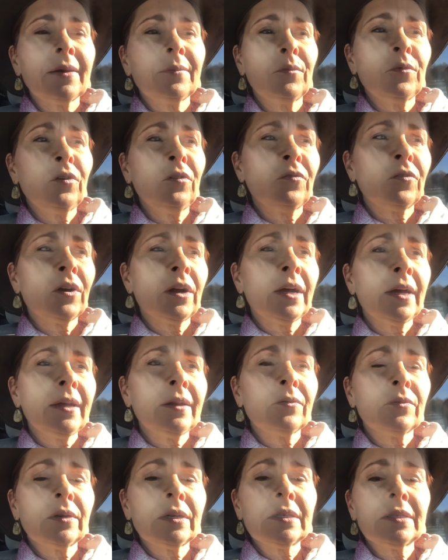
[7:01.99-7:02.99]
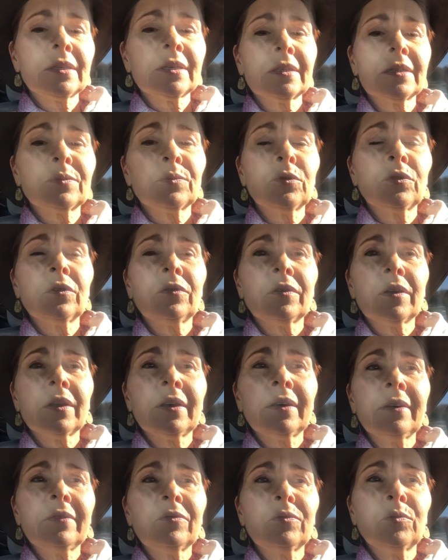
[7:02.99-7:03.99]
move right. When He says move
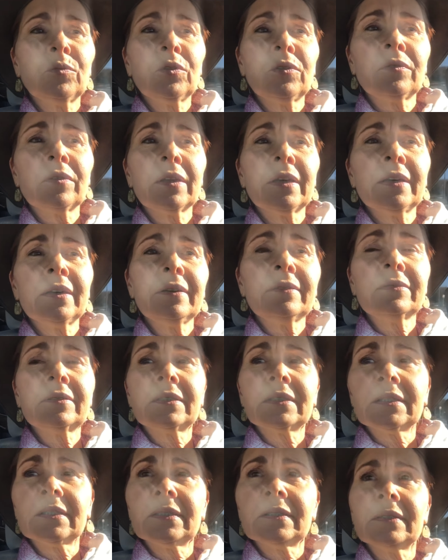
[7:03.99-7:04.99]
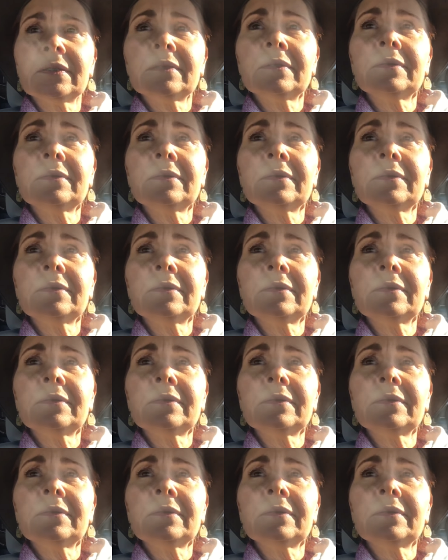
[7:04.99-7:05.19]
left, move left. And